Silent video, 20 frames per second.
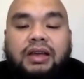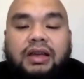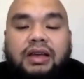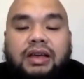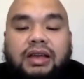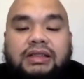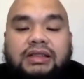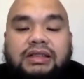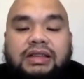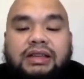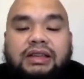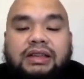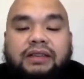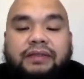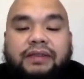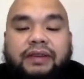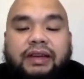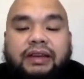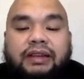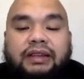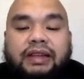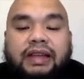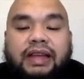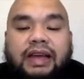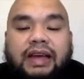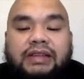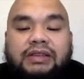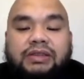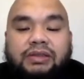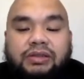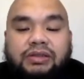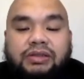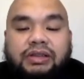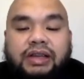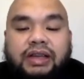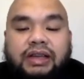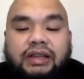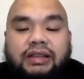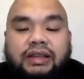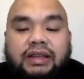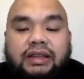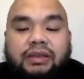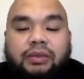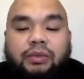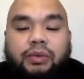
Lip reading: is significantly associated